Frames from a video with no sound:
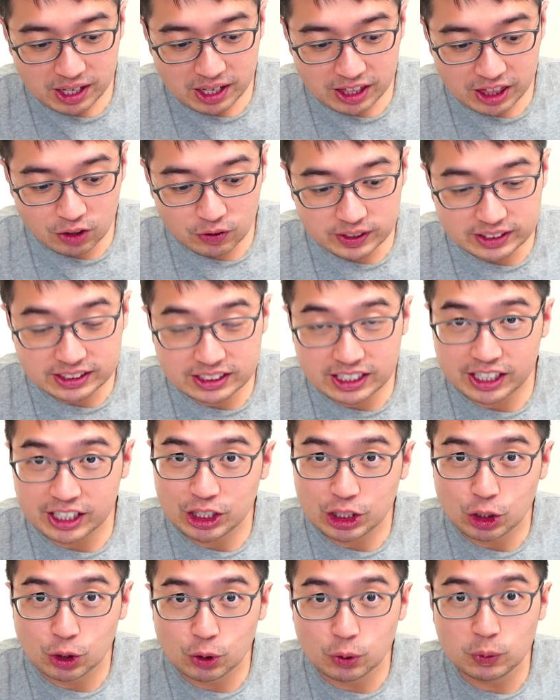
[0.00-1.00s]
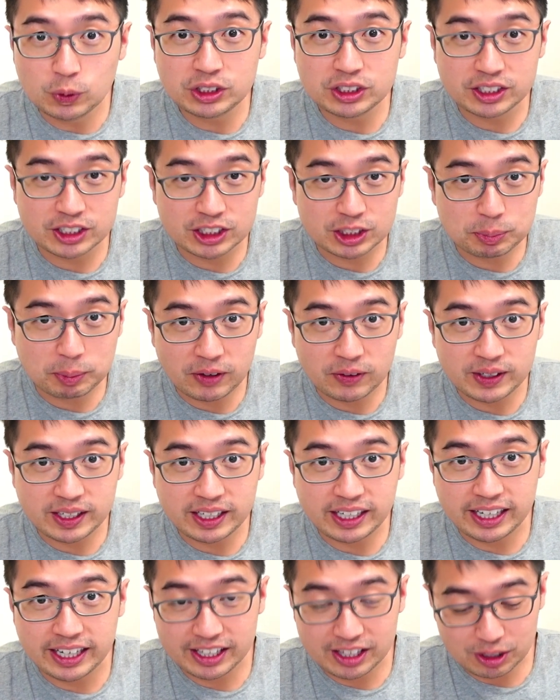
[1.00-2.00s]
There is a huge disparity
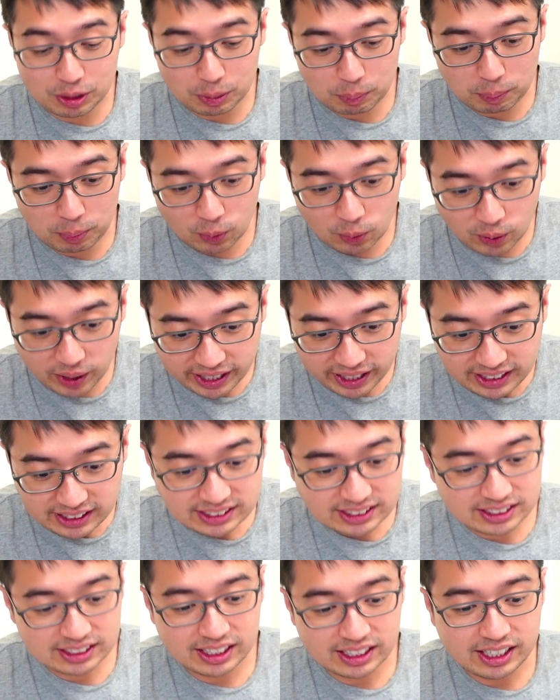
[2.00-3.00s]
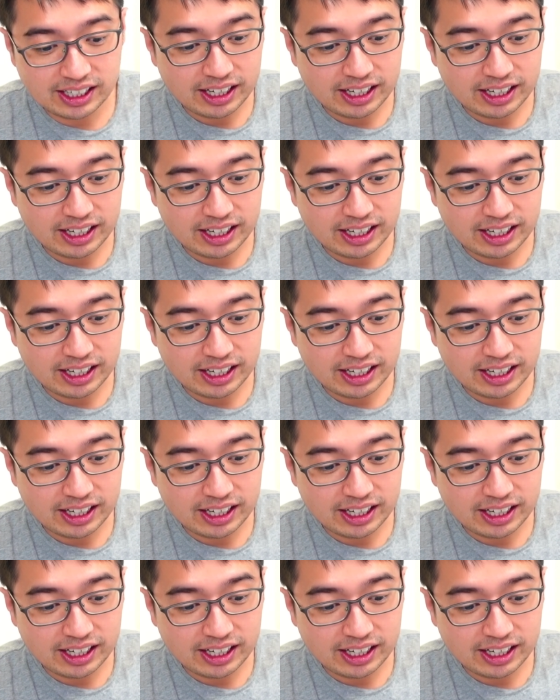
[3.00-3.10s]
in the price.